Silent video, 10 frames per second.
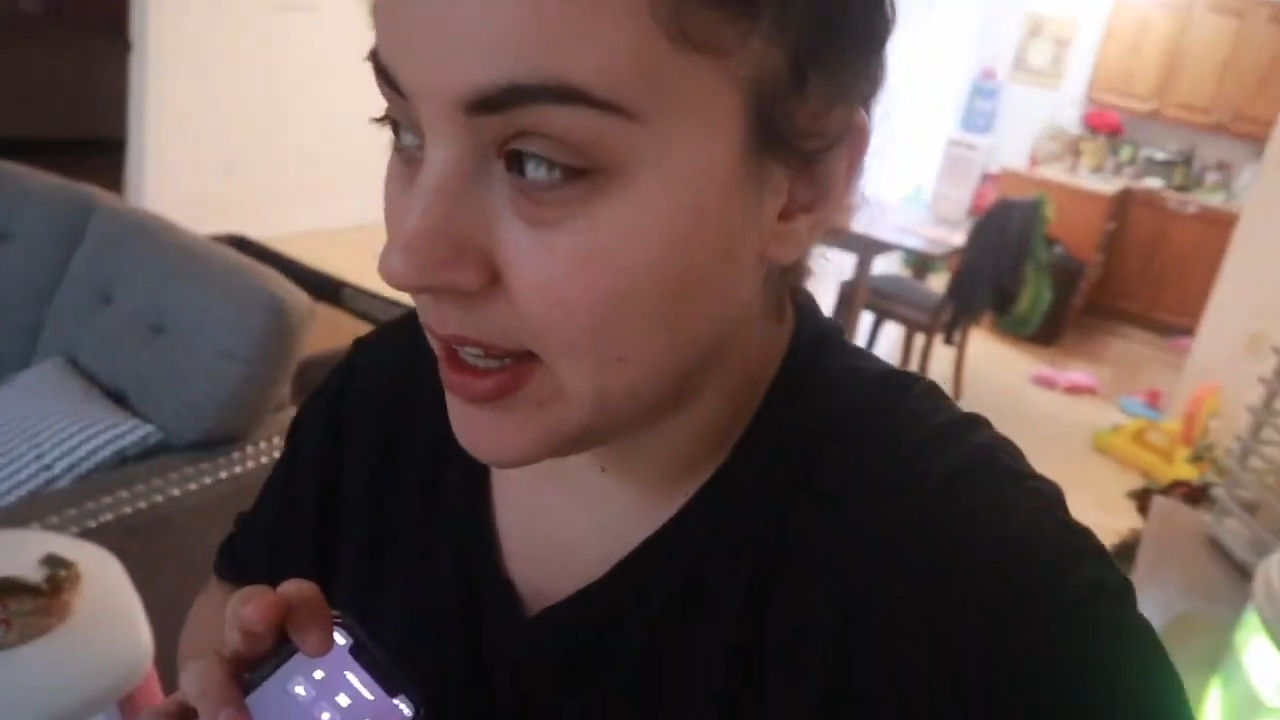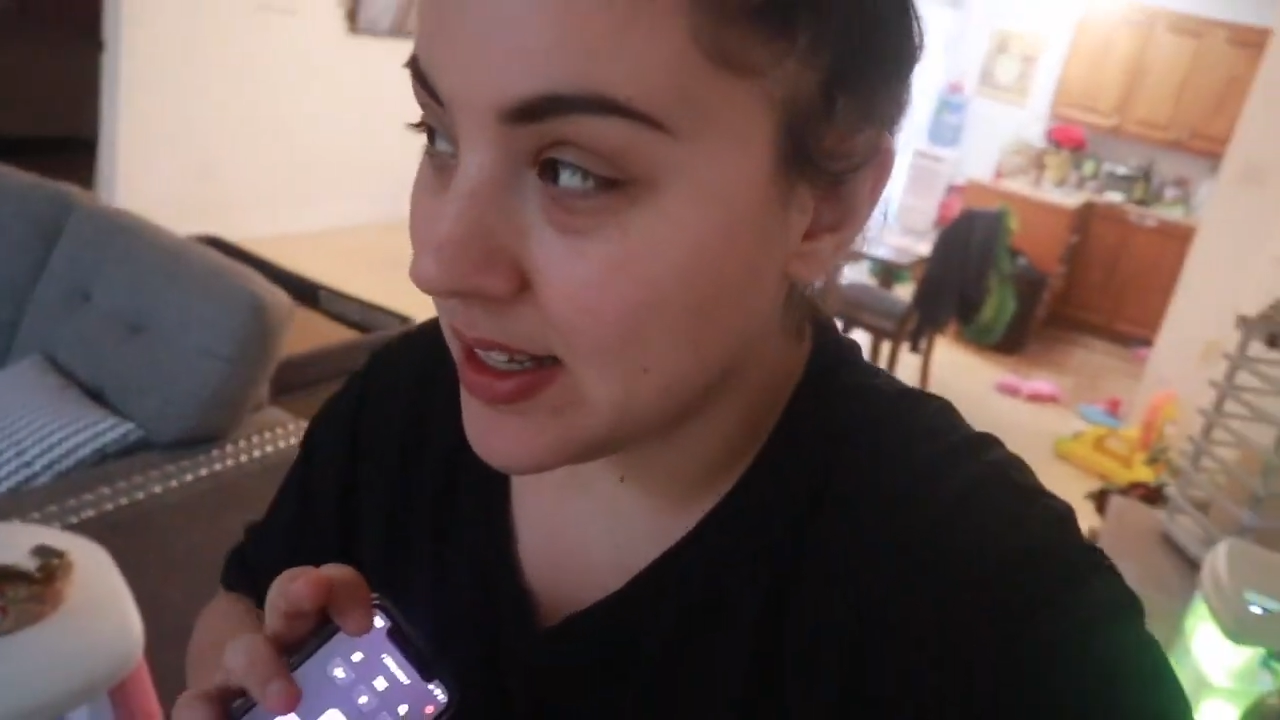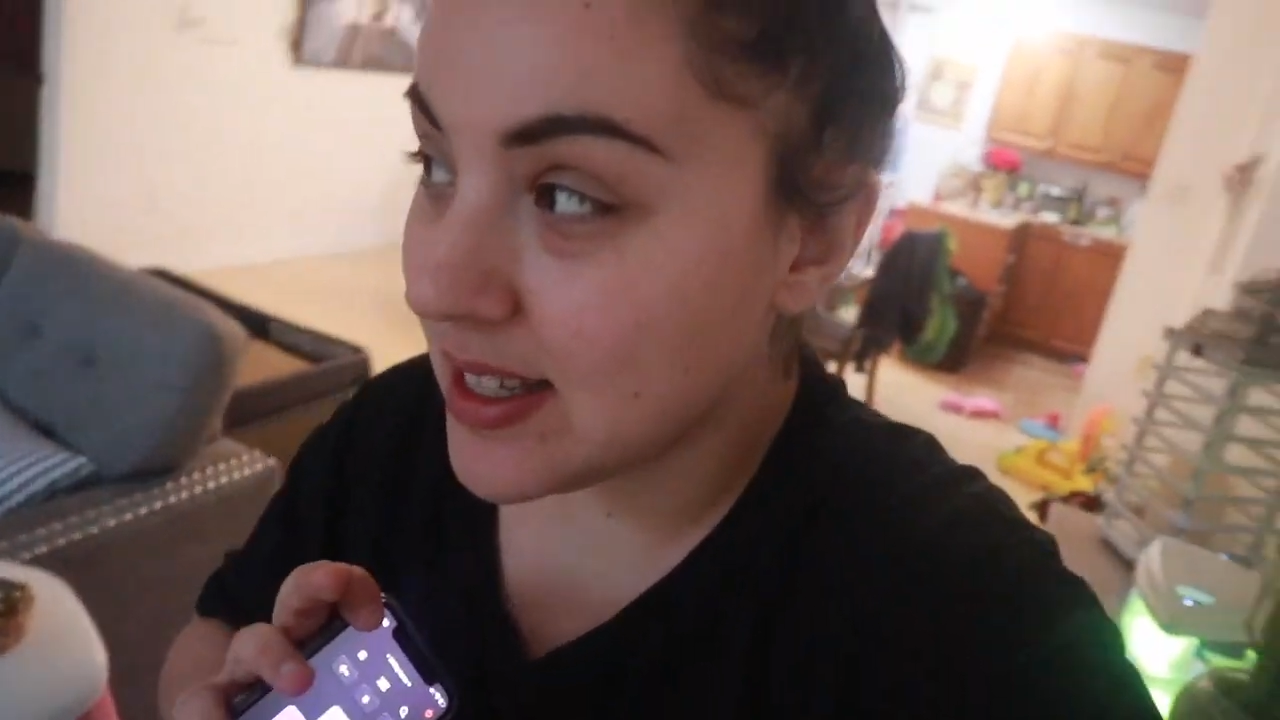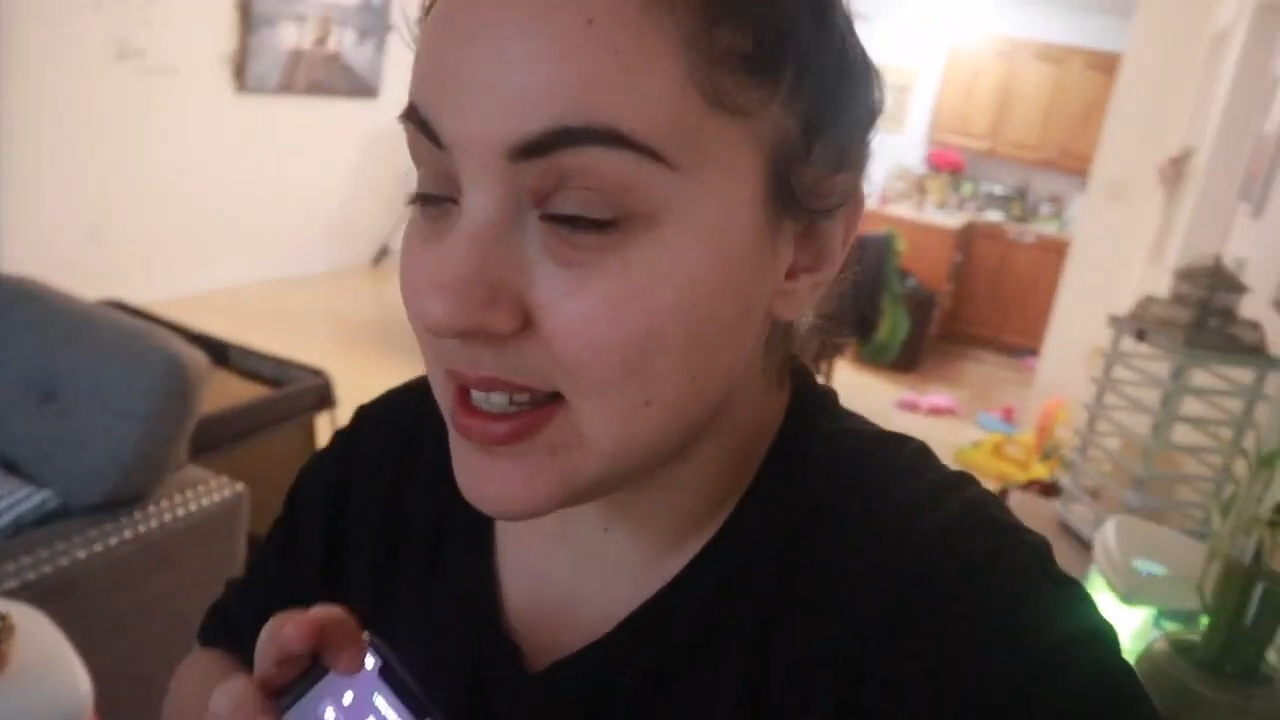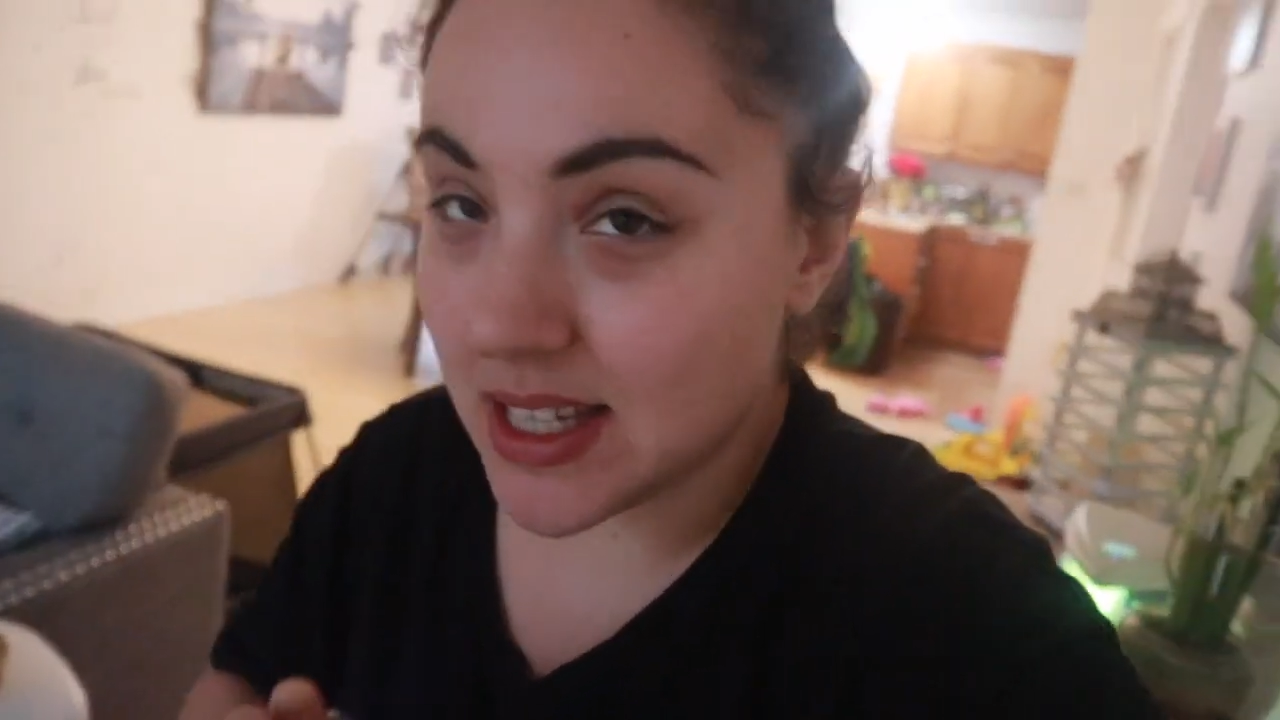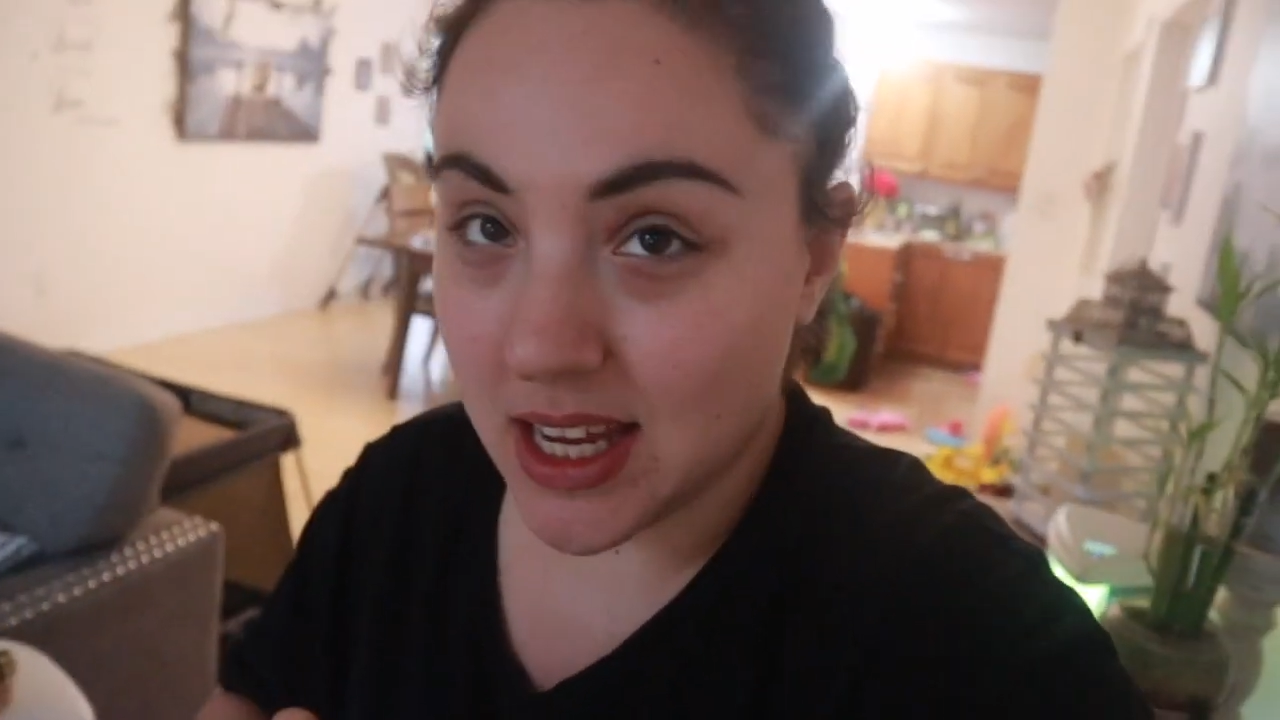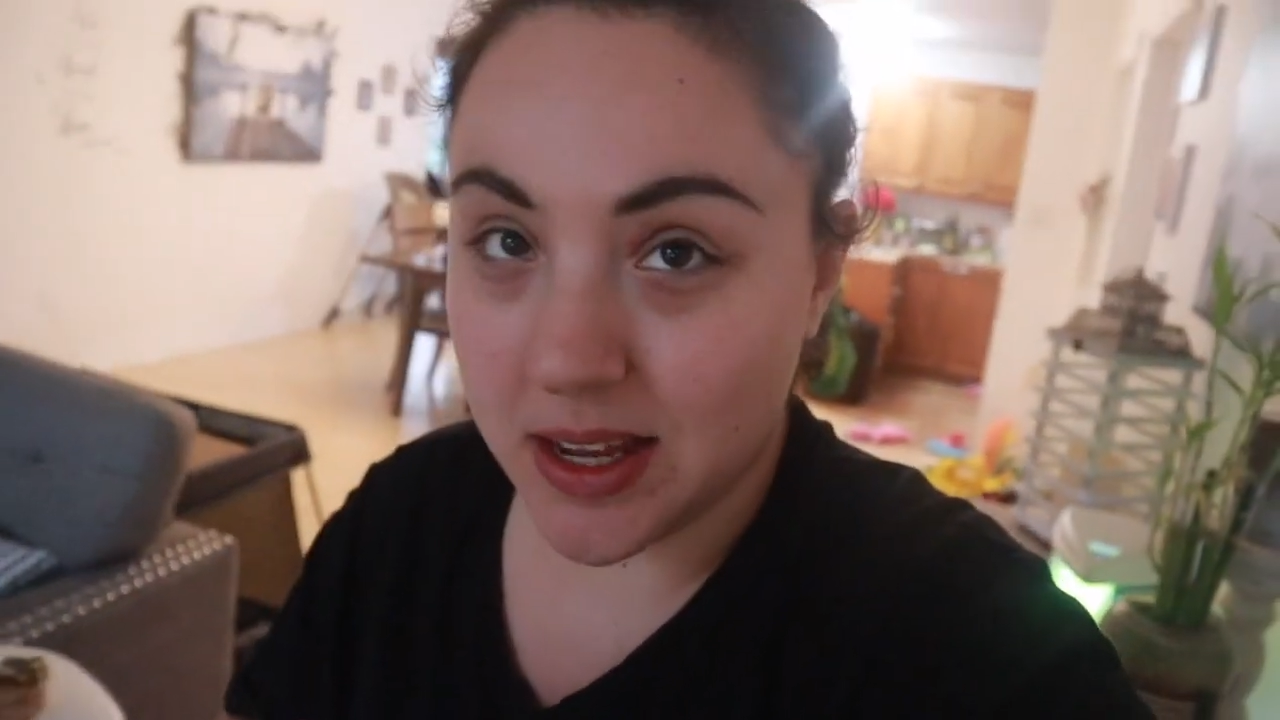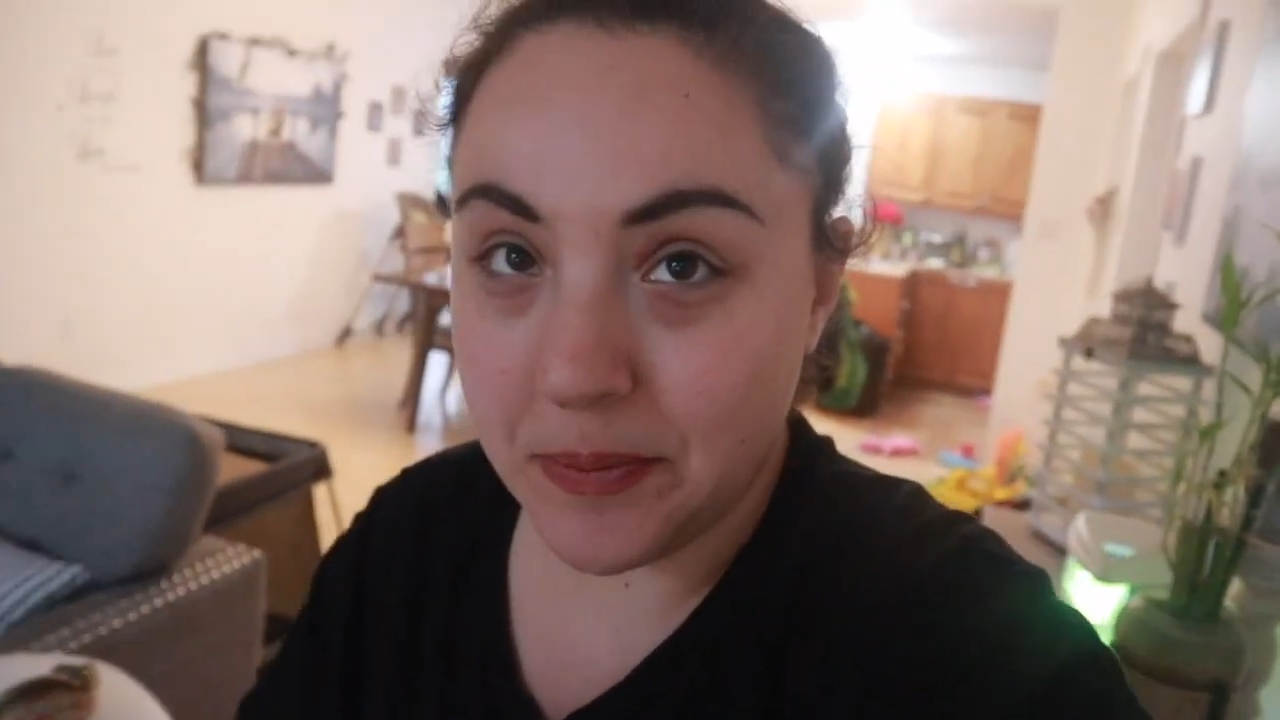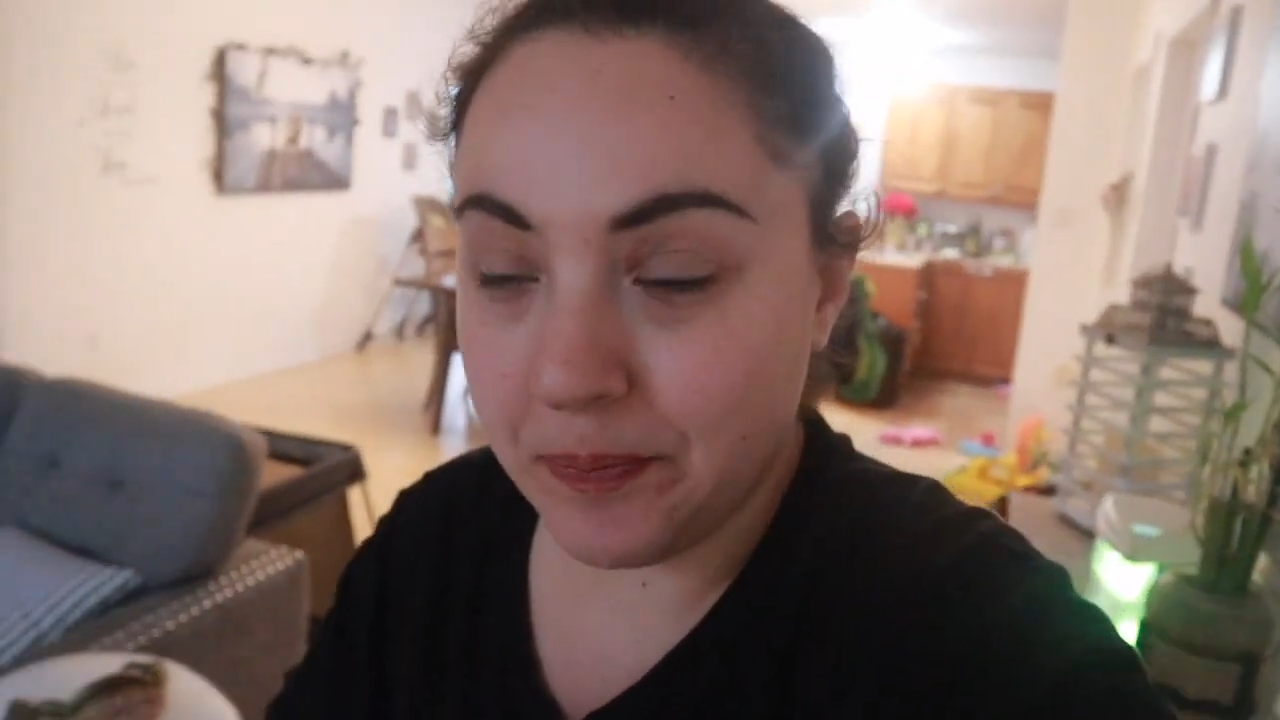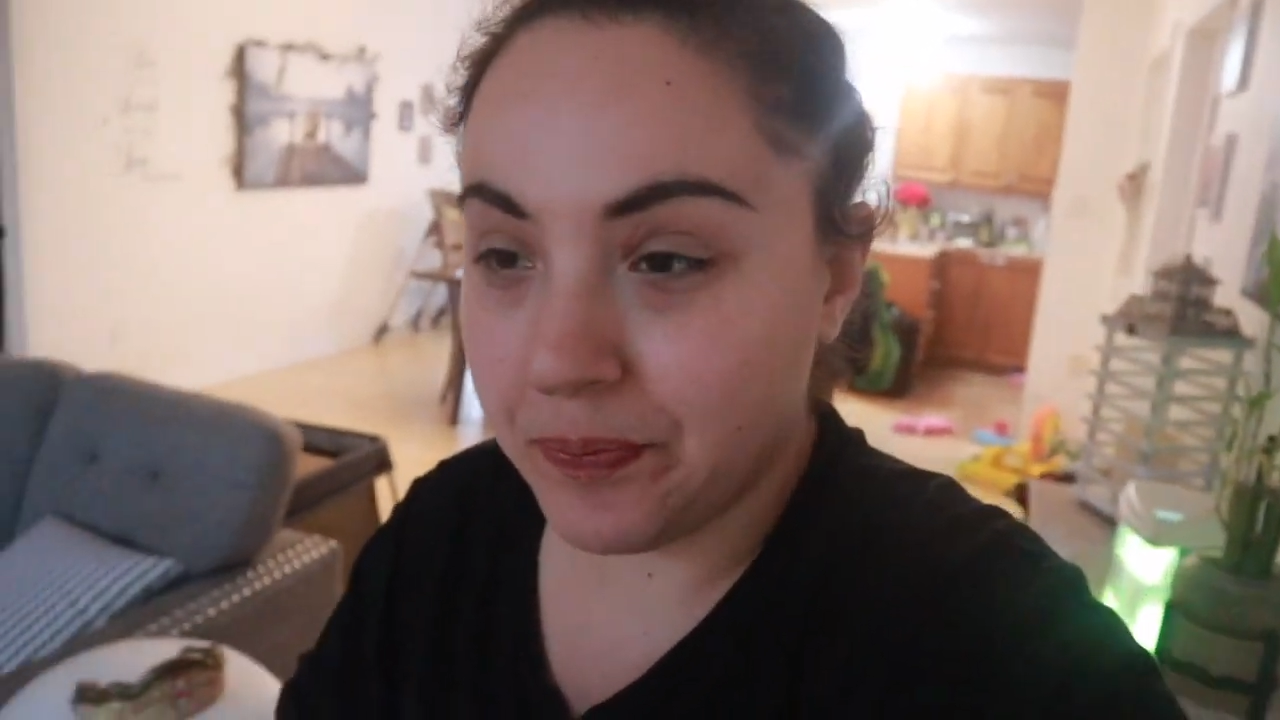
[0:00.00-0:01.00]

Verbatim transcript: see